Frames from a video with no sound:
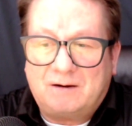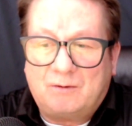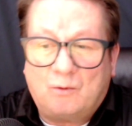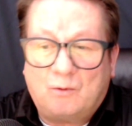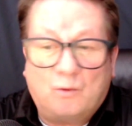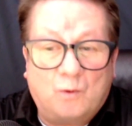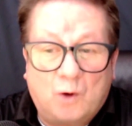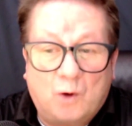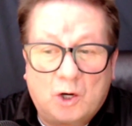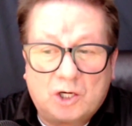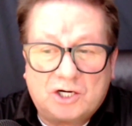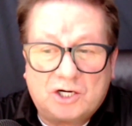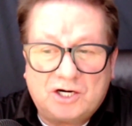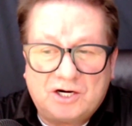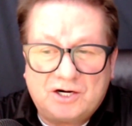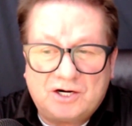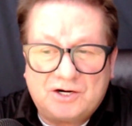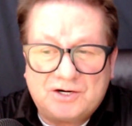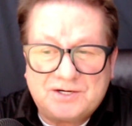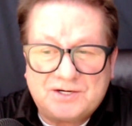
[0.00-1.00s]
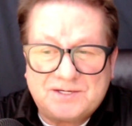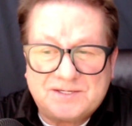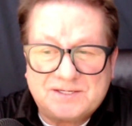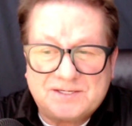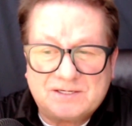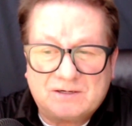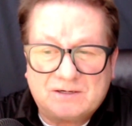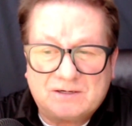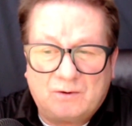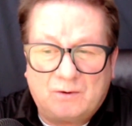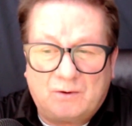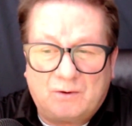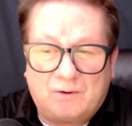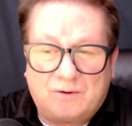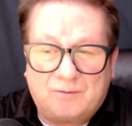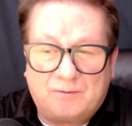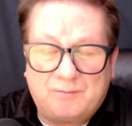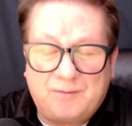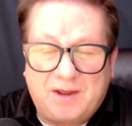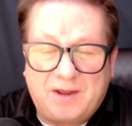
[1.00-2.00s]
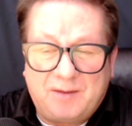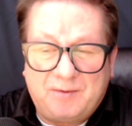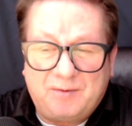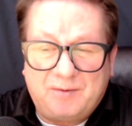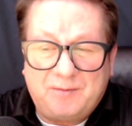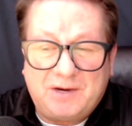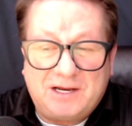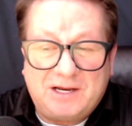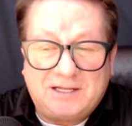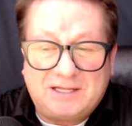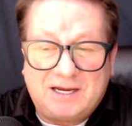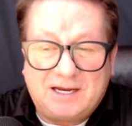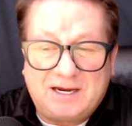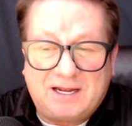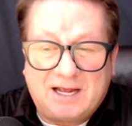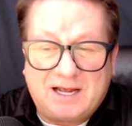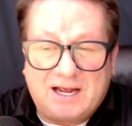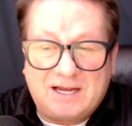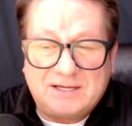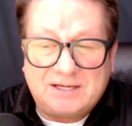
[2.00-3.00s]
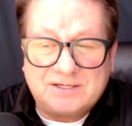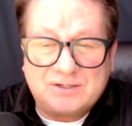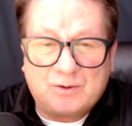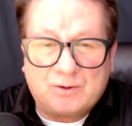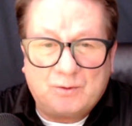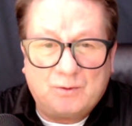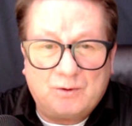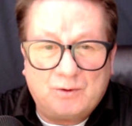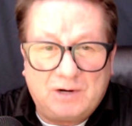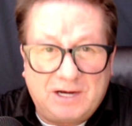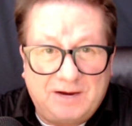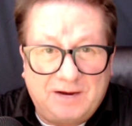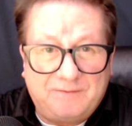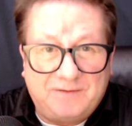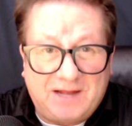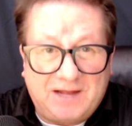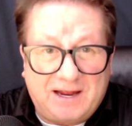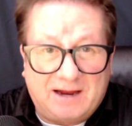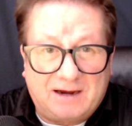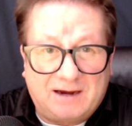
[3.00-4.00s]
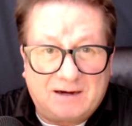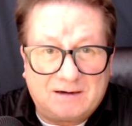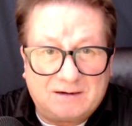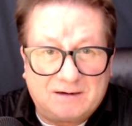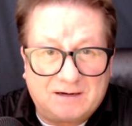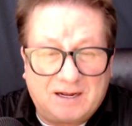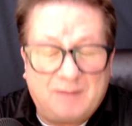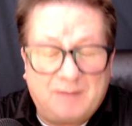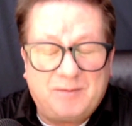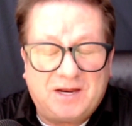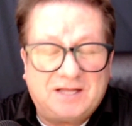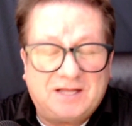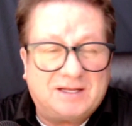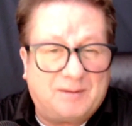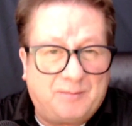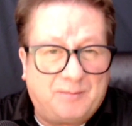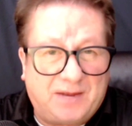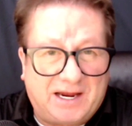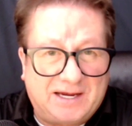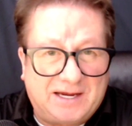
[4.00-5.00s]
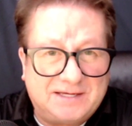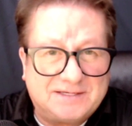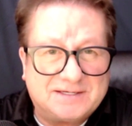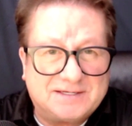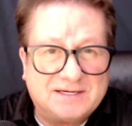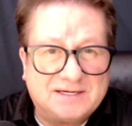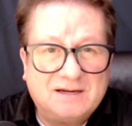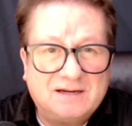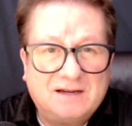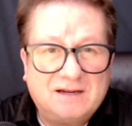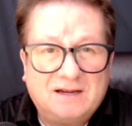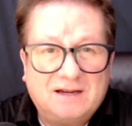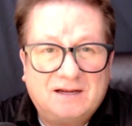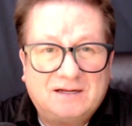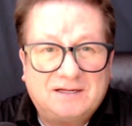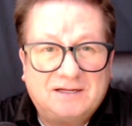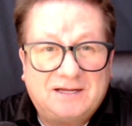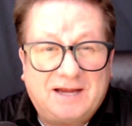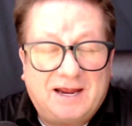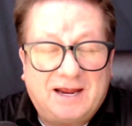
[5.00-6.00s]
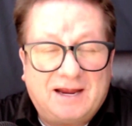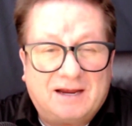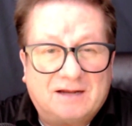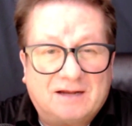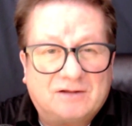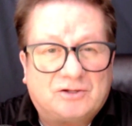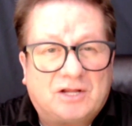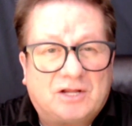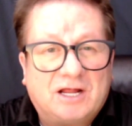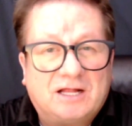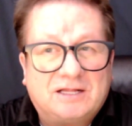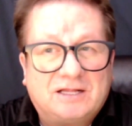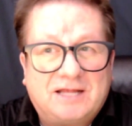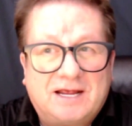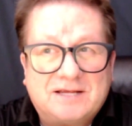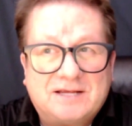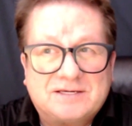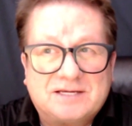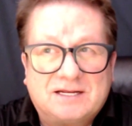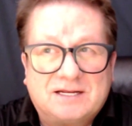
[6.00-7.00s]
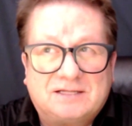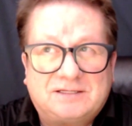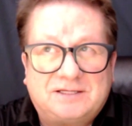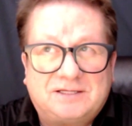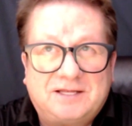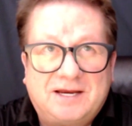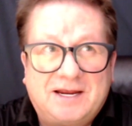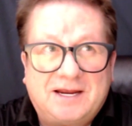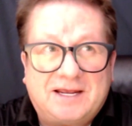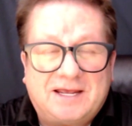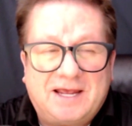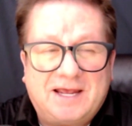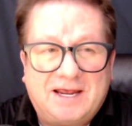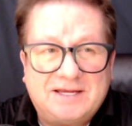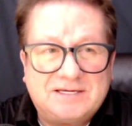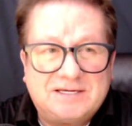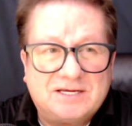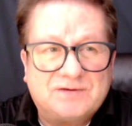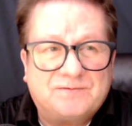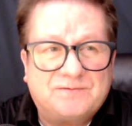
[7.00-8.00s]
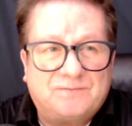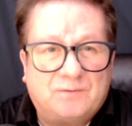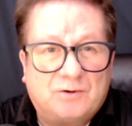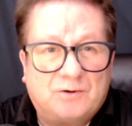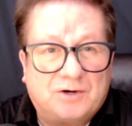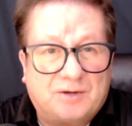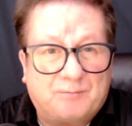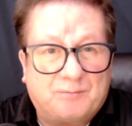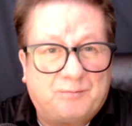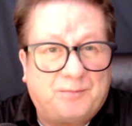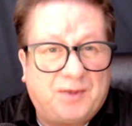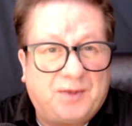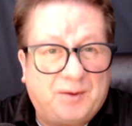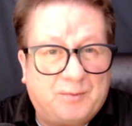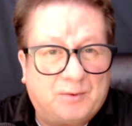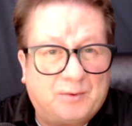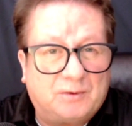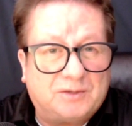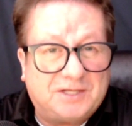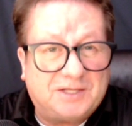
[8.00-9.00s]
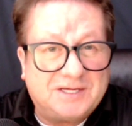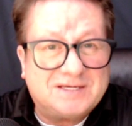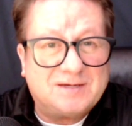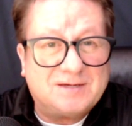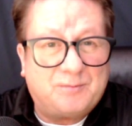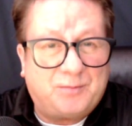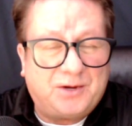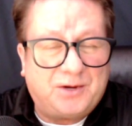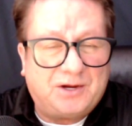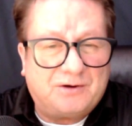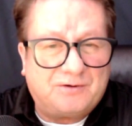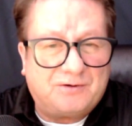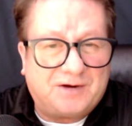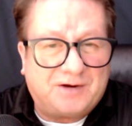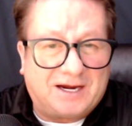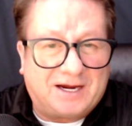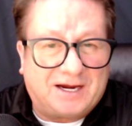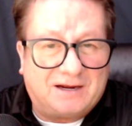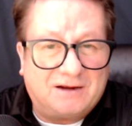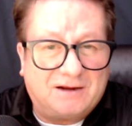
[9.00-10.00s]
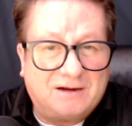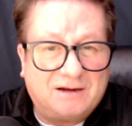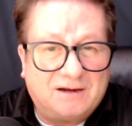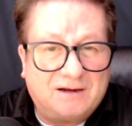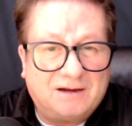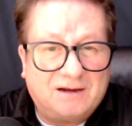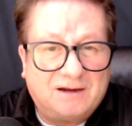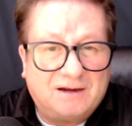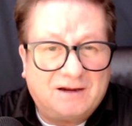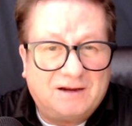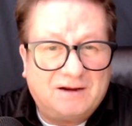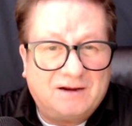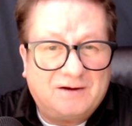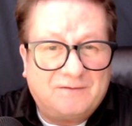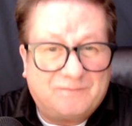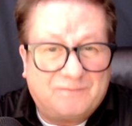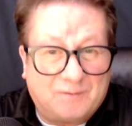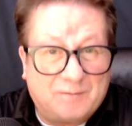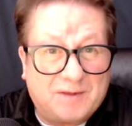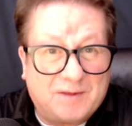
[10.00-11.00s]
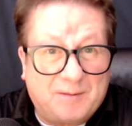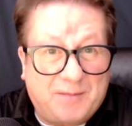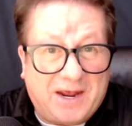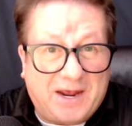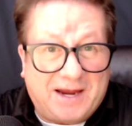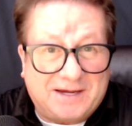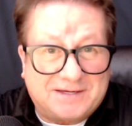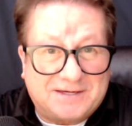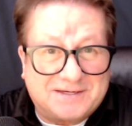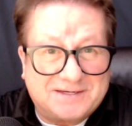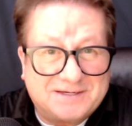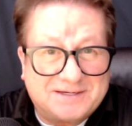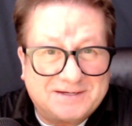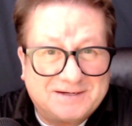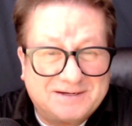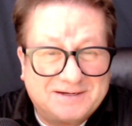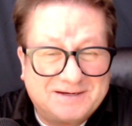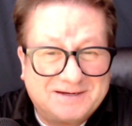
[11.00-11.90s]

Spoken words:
workers or maybe military guys who live there, I mean the base, there's 3 cases for people disappearing from the base.